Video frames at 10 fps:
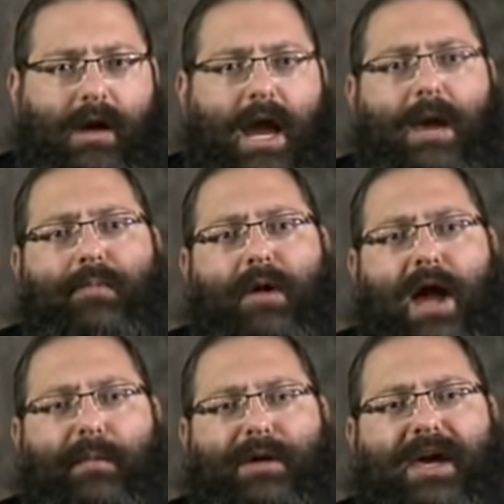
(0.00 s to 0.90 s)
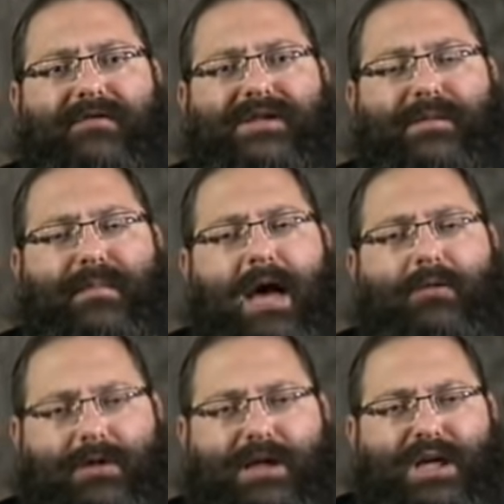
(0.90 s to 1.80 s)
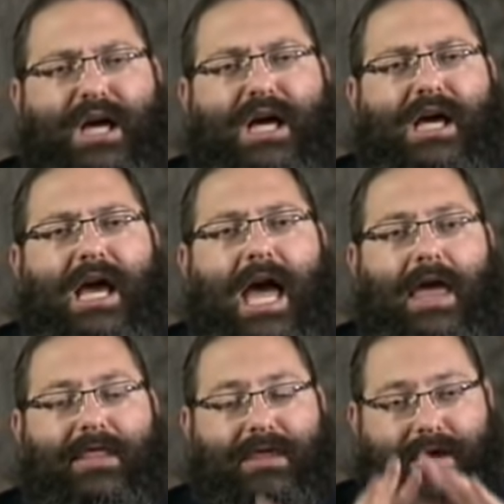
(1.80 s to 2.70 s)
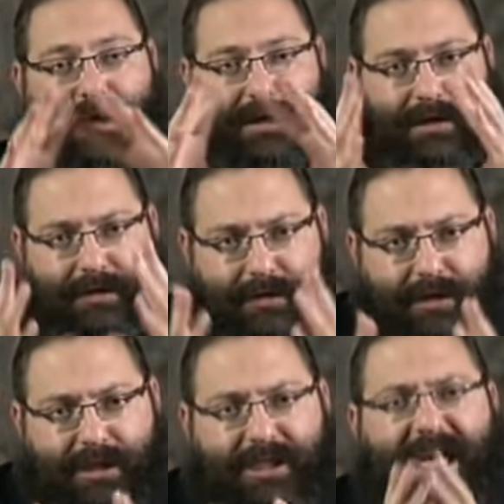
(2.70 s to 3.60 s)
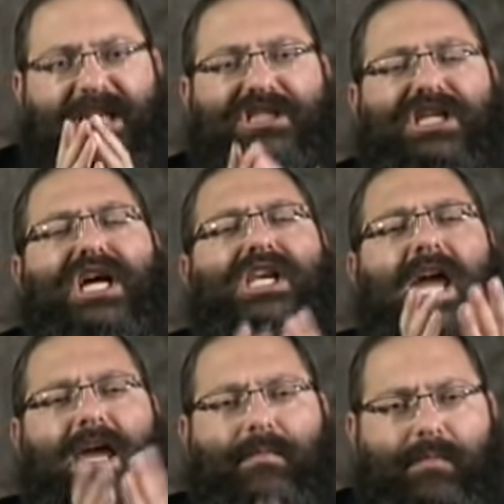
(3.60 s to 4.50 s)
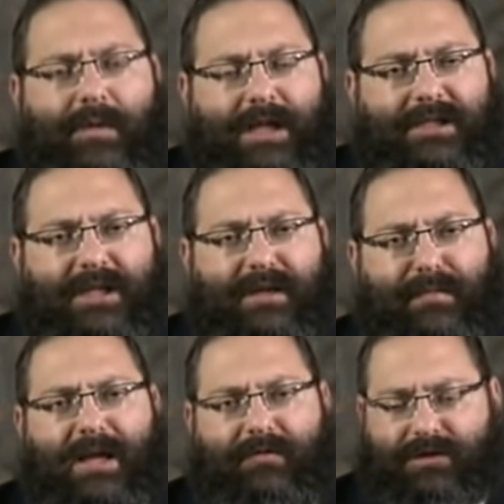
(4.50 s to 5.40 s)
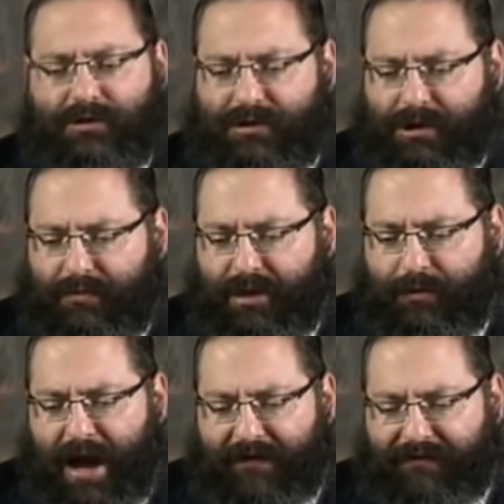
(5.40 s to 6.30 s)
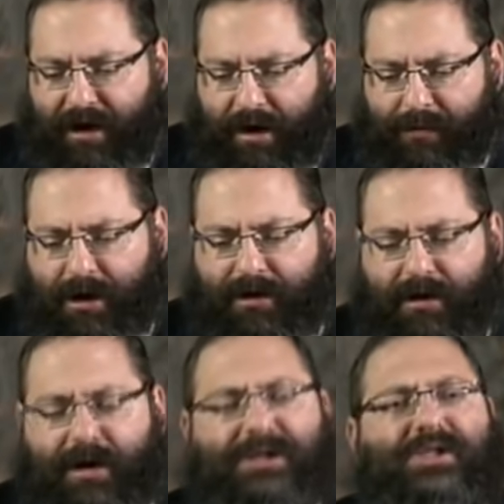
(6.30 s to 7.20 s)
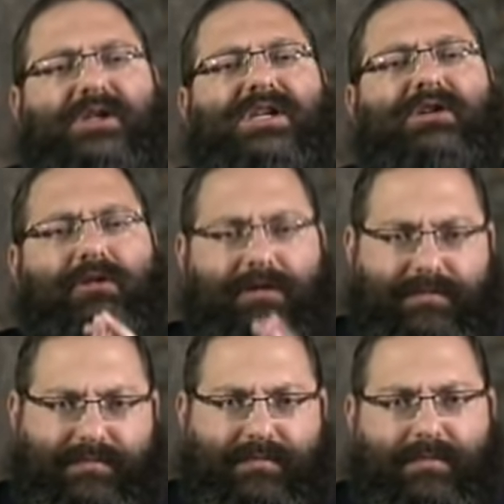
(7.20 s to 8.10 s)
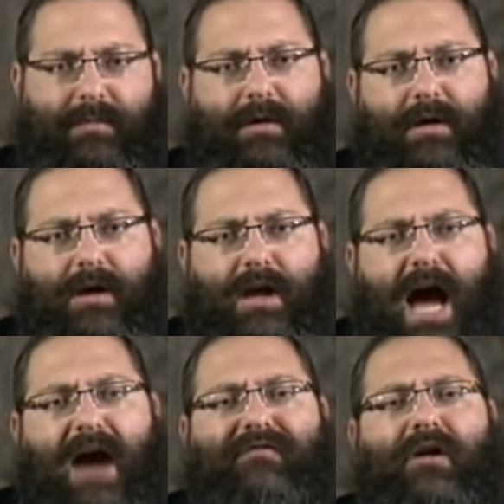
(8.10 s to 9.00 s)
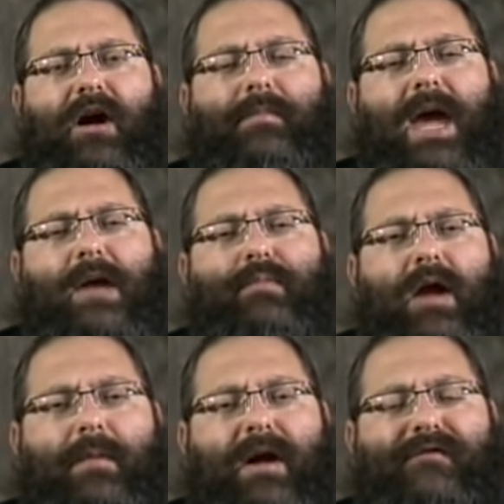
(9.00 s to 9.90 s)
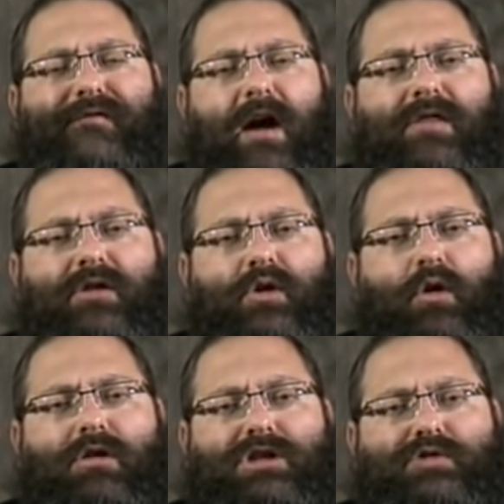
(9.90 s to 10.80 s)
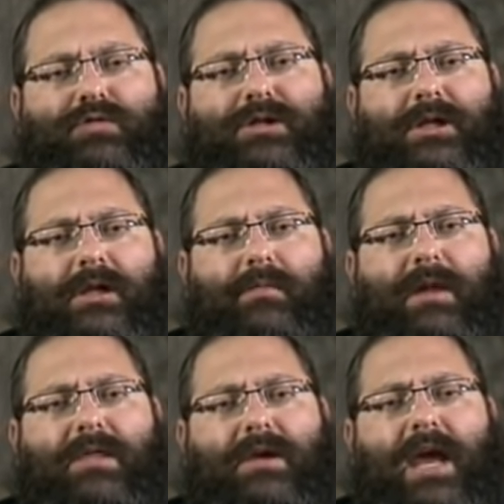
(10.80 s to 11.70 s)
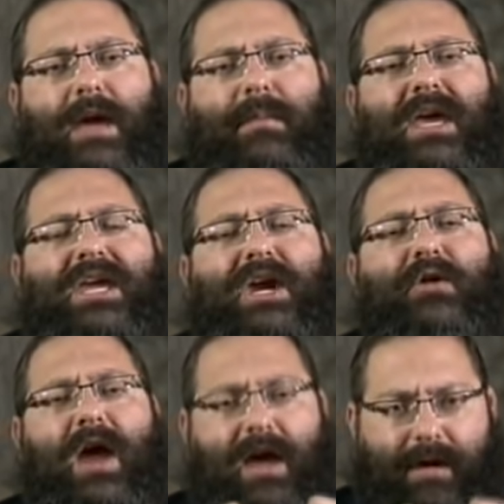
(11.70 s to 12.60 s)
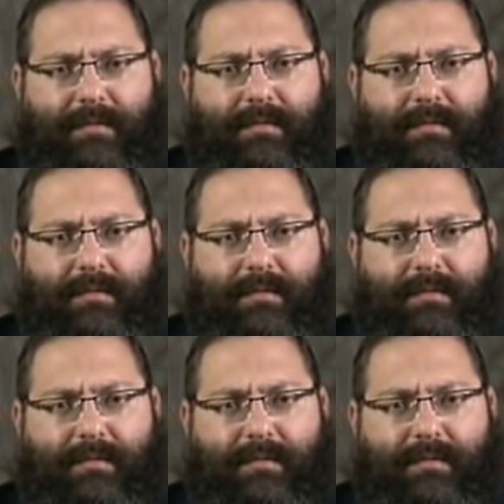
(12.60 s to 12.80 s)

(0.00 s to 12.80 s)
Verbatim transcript: Abraham gives the mountain and the section a name. Let's see the Medrash, source number 3. Avraham Kara Isa Yira. Avraham, Abraham, our father, called Jerusalem by the name Yireh.